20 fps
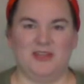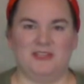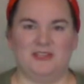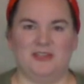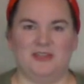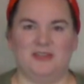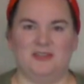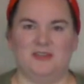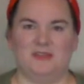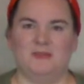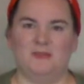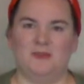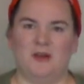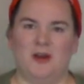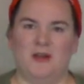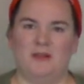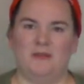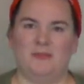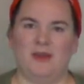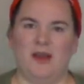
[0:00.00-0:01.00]
going to tell you
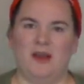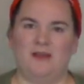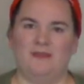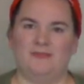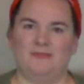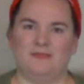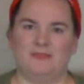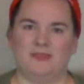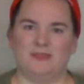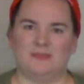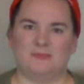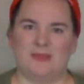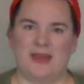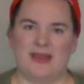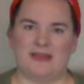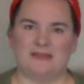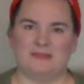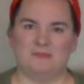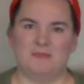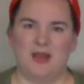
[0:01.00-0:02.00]
all about this
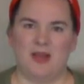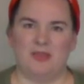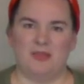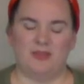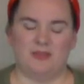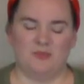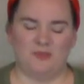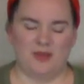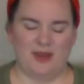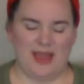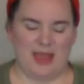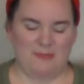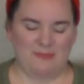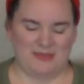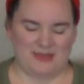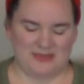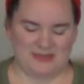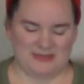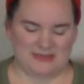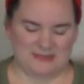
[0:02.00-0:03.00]
past month and what
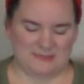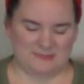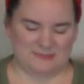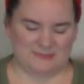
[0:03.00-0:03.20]
happened.